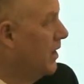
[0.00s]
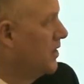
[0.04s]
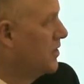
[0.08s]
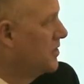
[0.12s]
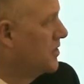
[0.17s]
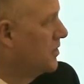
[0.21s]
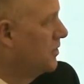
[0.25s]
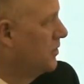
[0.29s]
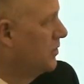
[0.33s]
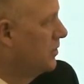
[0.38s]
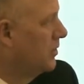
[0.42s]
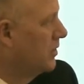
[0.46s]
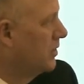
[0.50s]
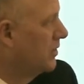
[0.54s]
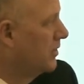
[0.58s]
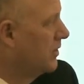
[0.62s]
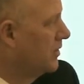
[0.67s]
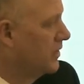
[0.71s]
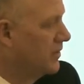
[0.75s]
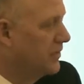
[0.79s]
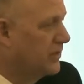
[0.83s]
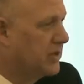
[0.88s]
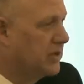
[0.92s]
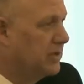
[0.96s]
So
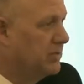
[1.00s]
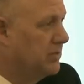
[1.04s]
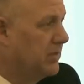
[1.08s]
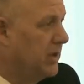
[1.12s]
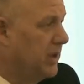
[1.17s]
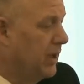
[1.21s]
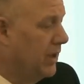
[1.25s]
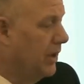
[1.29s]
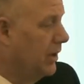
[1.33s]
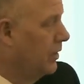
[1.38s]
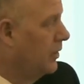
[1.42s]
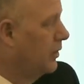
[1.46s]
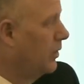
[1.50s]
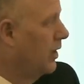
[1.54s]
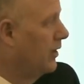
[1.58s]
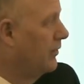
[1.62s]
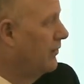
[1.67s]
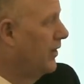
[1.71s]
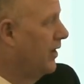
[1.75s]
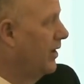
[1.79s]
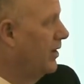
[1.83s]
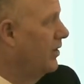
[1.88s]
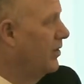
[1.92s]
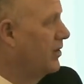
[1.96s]
to me,
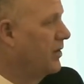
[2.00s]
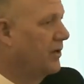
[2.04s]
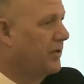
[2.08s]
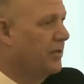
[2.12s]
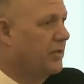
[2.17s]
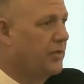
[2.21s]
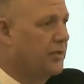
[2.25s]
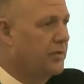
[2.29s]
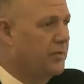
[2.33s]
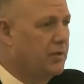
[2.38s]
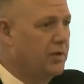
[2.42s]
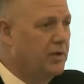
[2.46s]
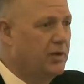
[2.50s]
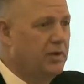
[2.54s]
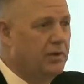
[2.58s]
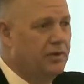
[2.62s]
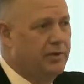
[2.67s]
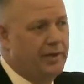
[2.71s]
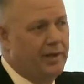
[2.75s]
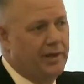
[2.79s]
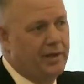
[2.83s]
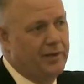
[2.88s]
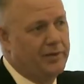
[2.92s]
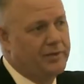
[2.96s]
if I look at
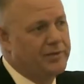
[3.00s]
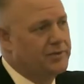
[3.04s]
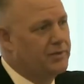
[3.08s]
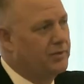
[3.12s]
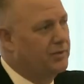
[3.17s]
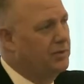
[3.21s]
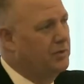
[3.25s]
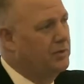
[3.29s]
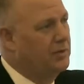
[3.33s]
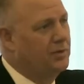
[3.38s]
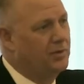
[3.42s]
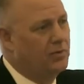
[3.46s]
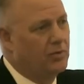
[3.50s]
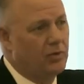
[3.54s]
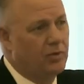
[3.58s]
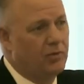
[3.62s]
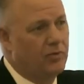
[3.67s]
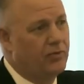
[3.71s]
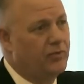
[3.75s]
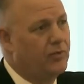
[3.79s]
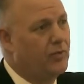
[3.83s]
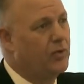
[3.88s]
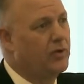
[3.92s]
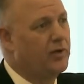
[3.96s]
30,000 or
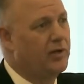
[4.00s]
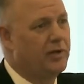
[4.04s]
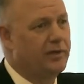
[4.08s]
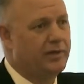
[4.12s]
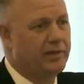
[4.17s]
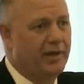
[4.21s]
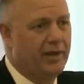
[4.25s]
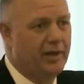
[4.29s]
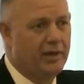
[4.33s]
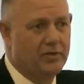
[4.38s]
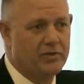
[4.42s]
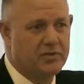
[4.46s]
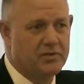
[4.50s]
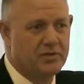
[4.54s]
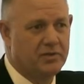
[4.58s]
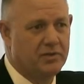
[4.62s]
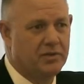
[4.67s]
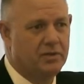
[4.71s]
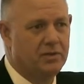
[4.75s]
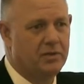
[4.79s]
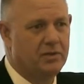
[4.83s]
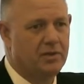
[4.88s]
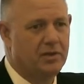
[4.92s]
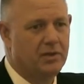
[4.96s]

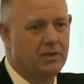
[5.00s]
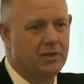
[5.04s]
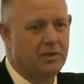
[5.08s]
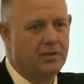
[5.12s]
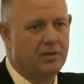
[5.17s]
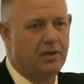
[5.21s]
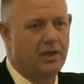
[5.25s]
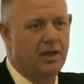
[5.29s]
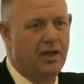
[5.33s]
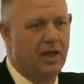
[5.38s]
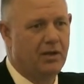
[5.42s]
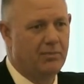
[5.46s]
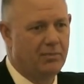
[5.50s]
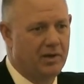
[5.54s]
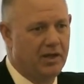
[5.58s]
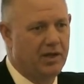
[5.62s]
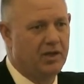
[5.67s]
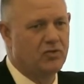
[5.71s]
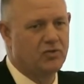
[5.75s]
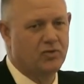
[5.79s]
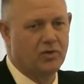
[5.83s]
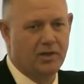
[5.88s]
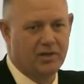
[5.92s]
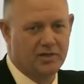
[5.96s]
40,000
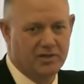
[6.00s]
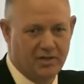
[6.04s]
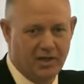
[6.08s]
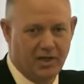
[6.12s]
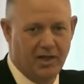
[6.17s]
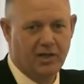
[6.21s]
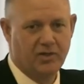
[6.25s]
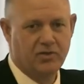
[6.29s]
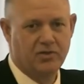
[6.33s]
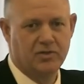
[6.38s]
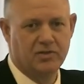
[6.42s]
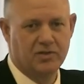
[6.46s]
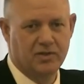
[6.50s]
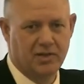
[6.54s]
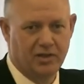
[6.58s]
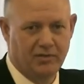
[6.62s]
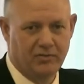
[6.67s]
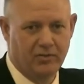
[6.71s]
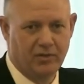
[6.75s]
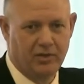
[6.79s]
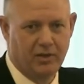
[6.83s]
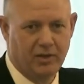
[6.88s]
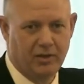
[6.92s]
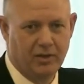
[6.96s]
M&A transactions
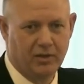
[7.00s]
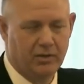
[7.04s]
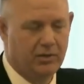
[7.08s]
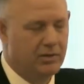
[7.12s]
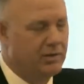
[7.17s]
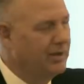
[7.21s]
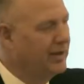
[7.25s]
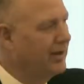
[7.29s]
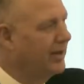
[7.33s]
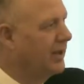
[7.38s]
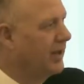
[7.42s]
every year,